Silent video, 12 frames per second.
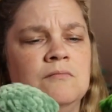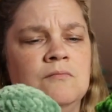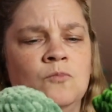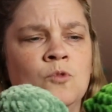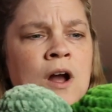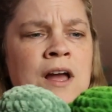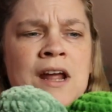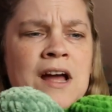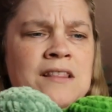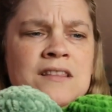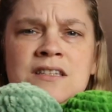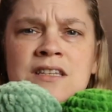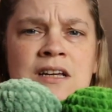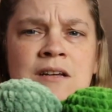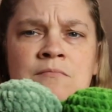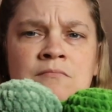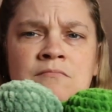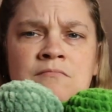right at the
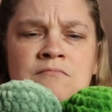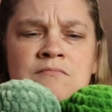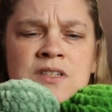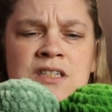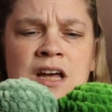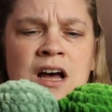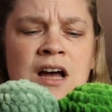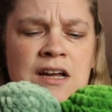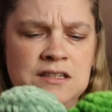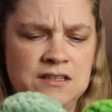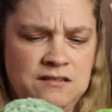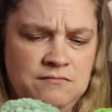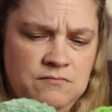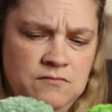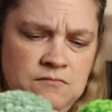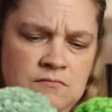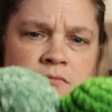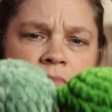same size.
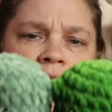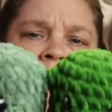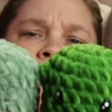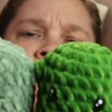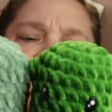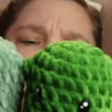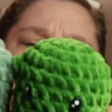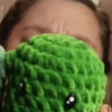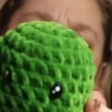I mean,